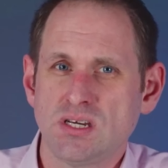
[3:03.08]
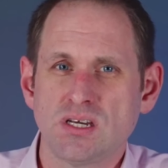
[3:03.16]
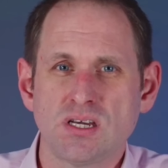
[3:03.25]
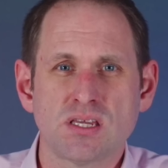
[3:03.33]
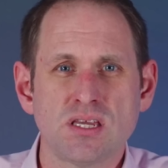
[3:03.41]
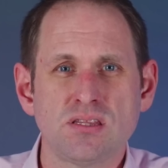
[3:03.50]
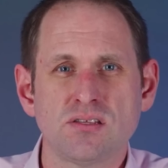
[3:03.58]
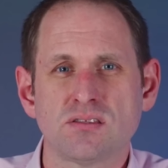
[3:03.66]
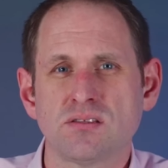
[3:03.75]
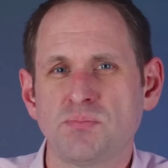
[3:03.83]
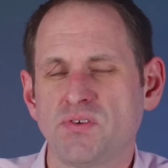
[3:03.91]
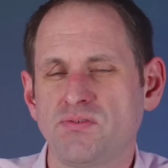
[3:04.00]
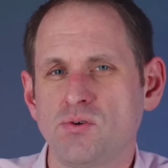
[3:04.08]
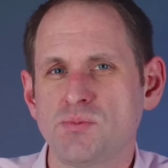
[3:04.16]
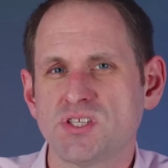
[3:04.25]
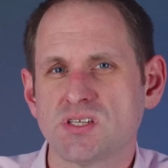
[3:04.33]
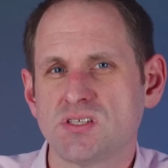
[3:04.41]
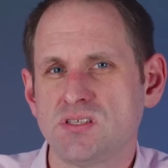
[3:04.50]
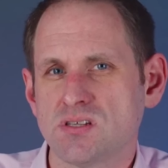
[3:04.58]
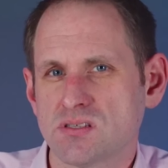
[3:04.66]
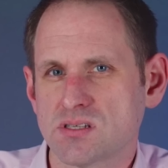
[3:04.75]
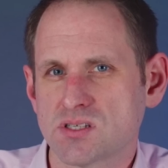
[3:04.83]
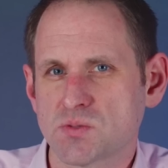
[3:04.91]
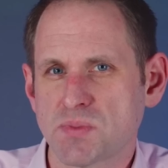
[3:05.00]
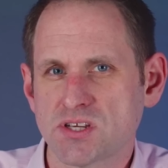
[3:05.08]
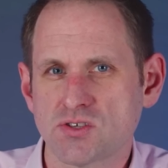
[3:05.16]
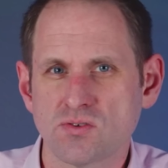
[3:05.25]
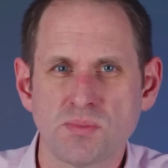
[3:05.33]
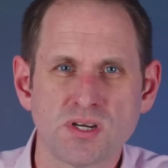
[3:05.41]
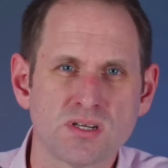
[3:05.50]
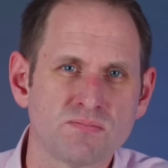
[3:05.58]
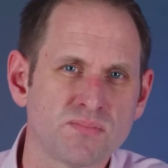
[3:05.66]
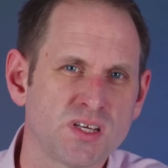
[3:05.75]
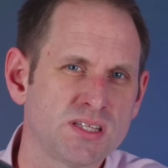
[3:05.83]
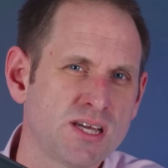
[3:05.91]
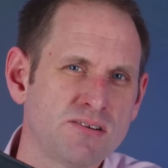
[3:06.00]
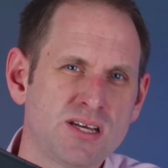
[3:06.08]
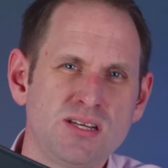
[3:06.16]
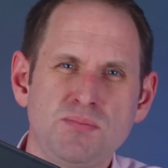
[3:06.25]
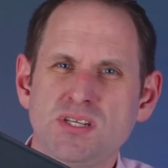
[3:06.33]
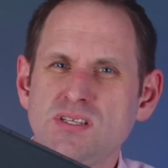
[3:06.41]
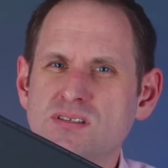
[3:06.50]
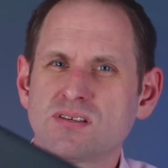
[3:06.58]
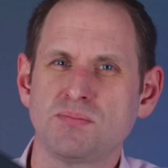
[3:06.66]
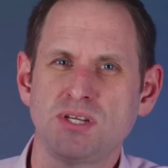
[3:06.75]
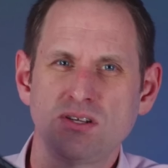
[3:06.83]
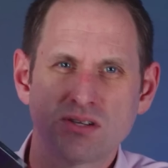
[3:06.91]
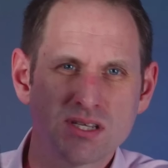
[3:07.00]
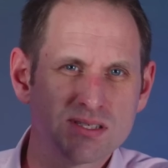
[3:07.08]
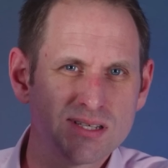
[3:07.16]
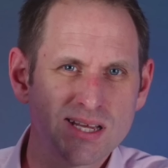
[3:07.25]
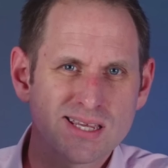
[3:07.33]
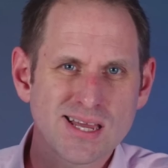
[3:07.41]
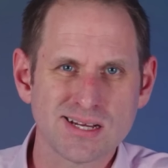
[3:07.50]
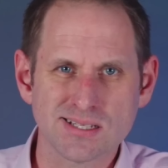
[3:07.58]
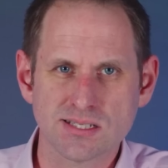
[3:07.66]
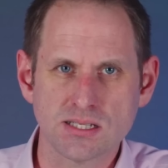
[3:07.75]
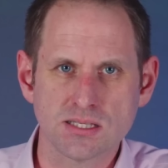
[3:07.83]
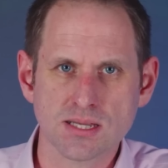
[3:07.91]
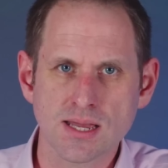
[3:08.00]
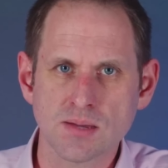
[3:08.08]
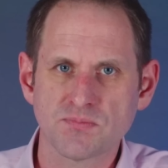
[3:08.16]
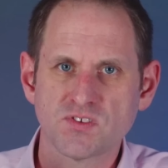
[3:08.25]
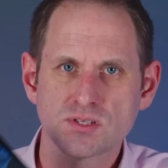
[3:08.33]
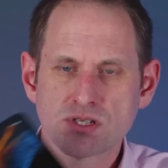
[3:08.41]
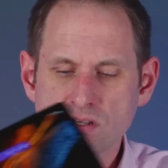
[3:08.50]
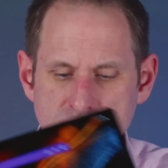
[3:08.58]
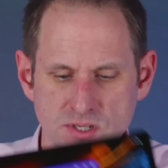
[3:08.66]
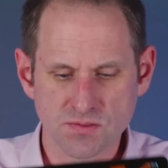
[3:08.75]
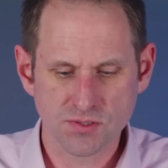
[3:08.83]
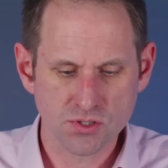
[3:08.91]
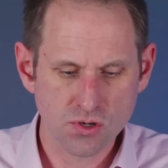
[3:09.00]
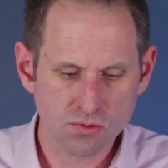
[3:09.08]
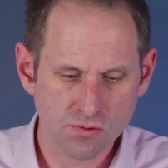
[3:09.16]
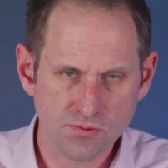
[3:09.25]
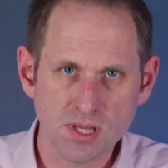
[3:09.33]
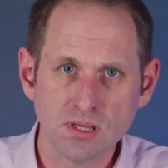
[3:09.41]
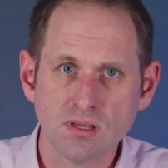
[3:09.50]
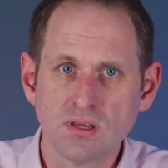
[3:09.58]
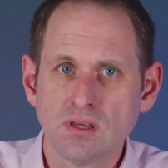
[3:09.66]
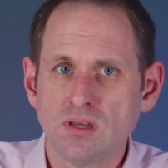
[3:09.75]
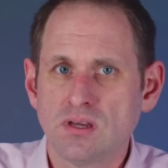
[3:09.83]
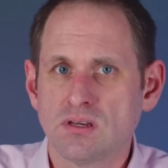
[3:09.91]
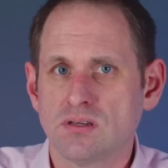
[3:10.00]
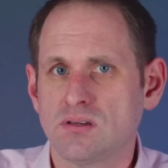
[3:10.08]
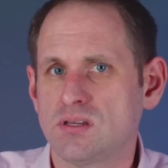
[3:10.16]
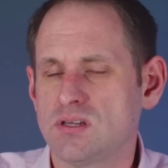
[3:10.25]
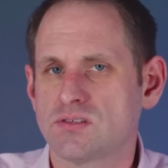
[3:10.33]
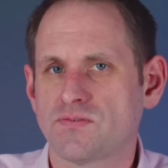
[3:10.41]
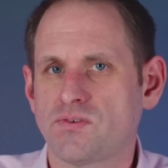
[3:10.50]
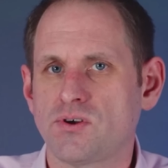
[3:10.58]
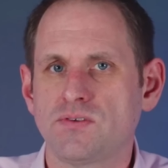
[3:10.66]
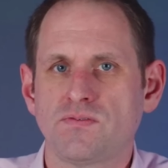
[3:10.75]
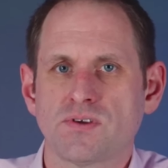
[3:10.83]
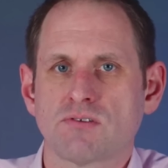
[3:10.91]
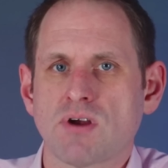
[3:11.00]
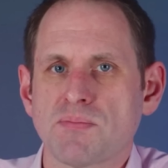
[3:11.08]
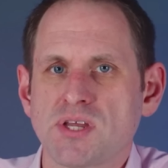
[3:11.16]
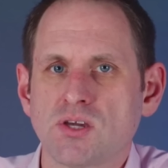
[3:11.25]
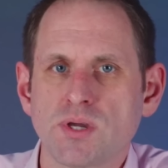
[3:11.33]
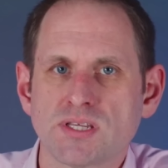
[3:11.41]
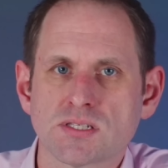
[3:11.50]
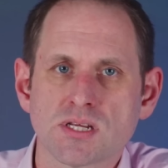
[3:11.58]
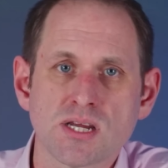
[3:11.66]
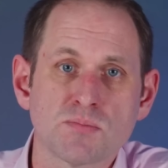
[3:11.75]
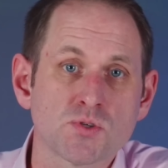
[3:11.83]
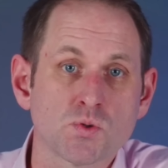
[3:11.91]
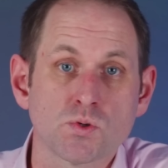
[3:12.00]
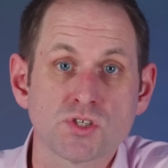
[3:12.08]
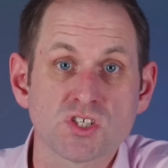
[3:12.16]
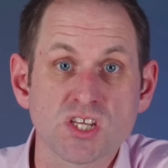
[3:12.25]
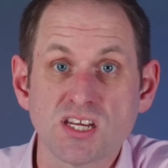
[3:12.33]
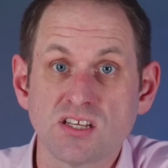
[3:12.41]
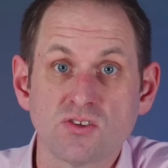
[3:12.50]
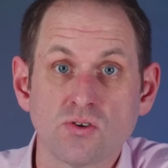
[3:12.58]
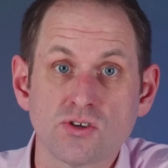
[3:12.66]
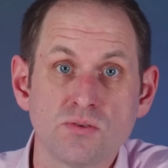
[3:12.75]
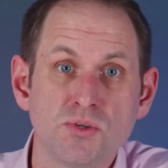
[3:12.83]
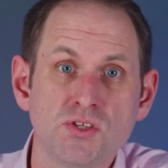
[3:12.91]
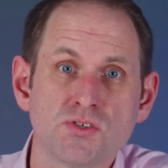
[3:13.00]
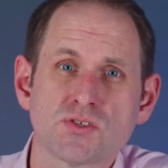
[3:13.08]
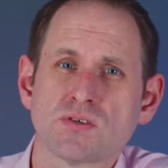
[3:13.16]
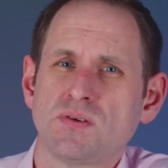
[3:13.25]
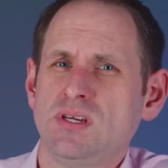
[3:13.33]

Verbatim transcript: Again, the performance is nothing special, but I doubt anybody's going to be looking to their Galaxy Tab for serious photography. It's fine for grabbing quick snaps or scanning documents.